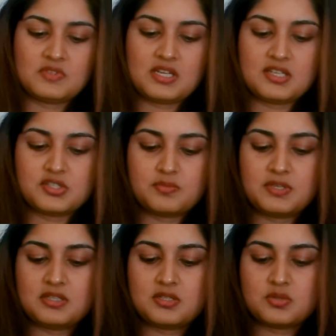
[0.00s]
has to be
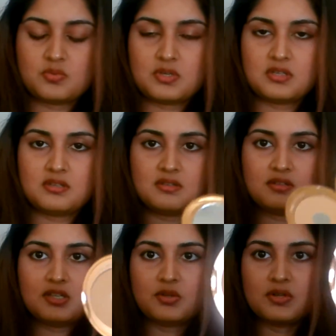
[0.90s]
this one
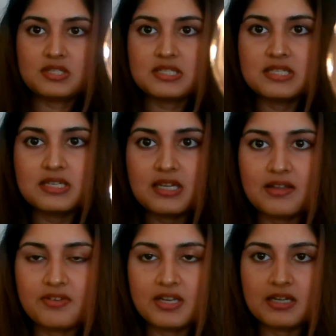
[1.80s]
like you can see
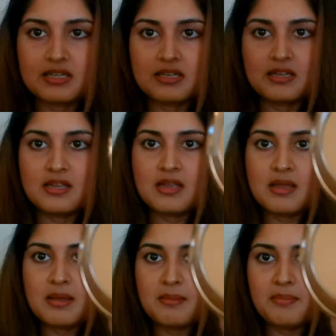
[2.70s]
I've hit
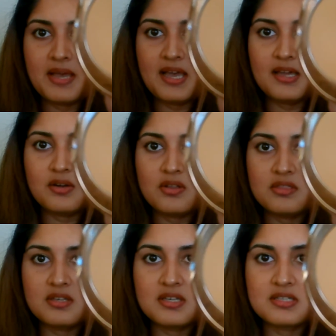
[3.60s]
pan on
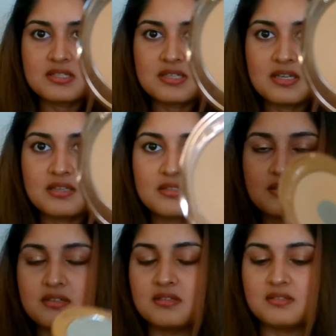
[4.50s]
this and
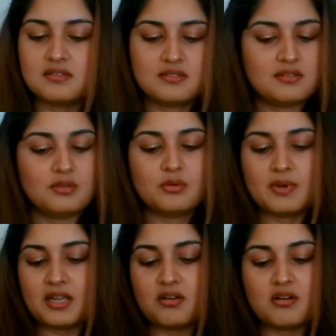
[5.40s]
oh
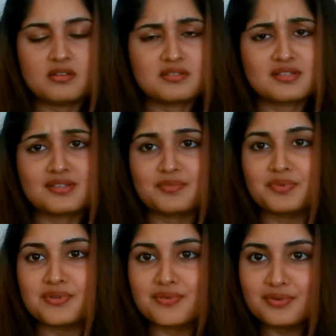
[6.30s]
my god this is a
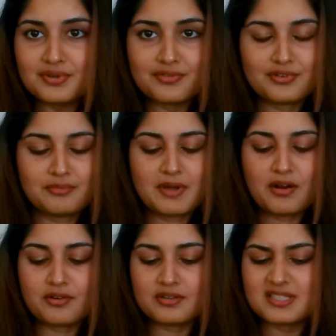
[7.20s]
beautiful
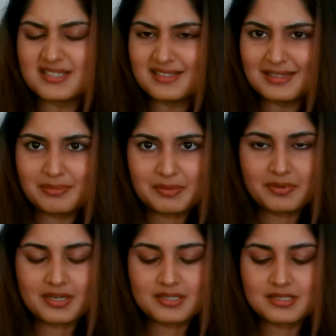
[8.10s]
powder it's a little bit
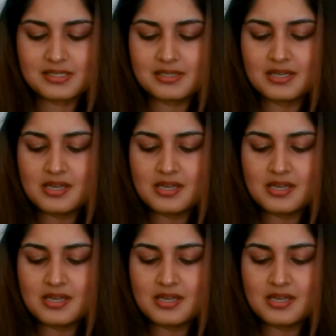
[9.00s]
pricey